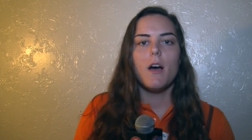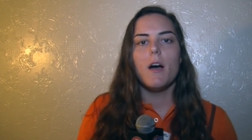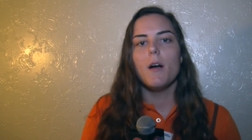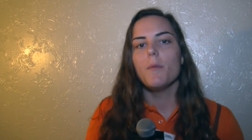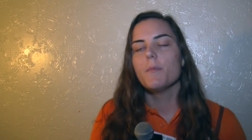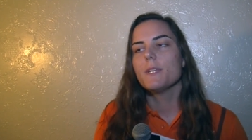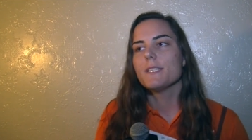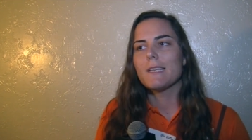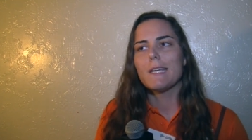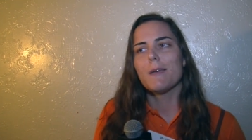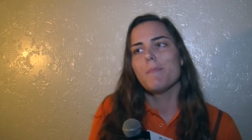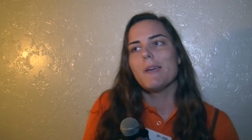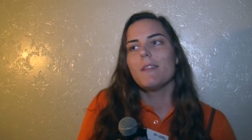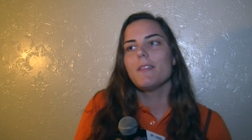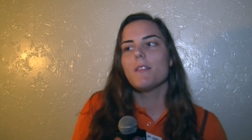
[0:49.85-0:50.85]
Um, he's
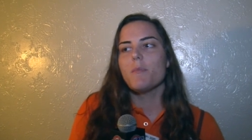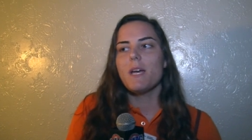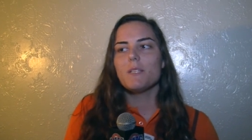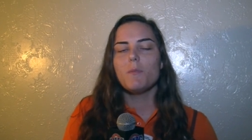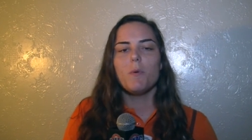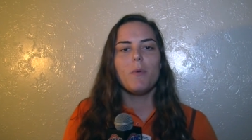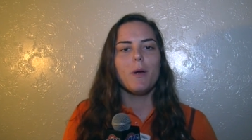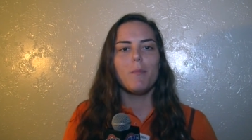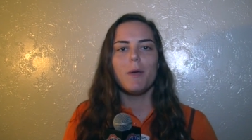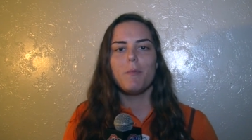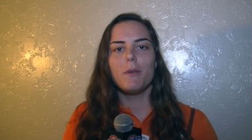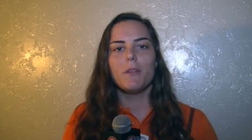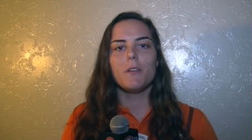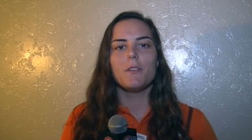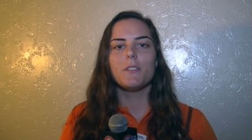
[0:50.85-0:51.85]
like might, the basketball part might
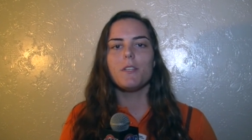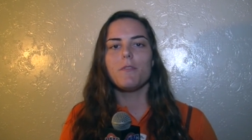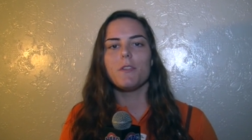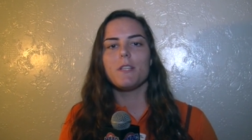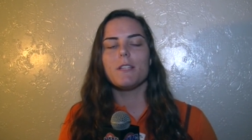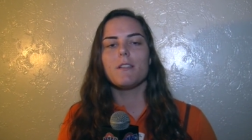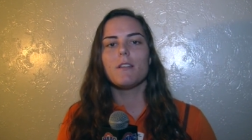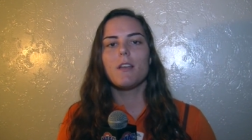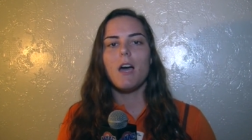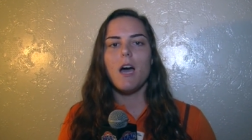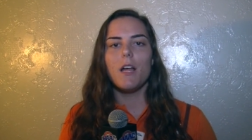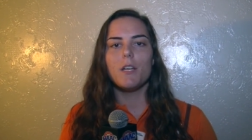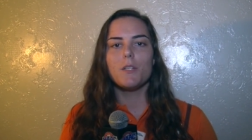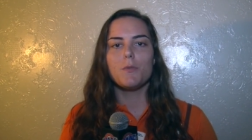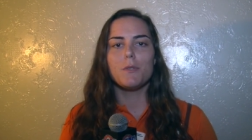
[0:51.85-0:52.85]
be a little different than
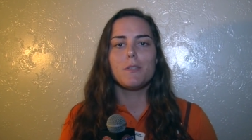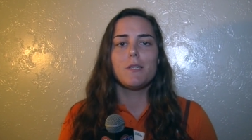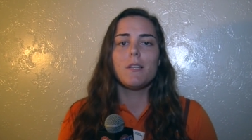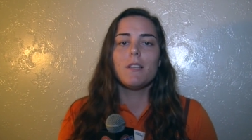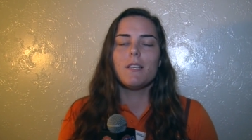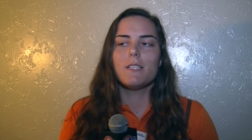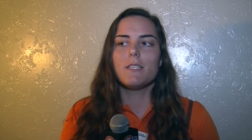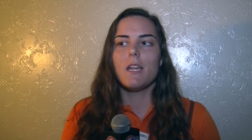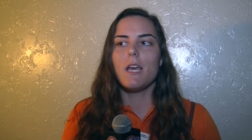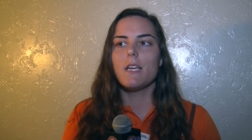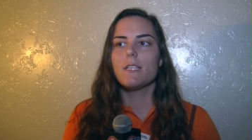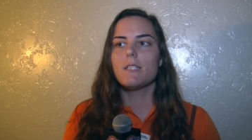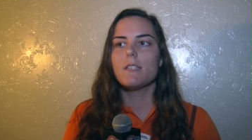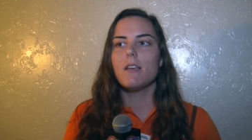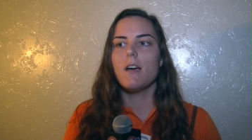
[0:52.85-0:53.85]
college, which is
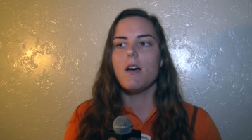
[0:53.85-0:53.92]
nice.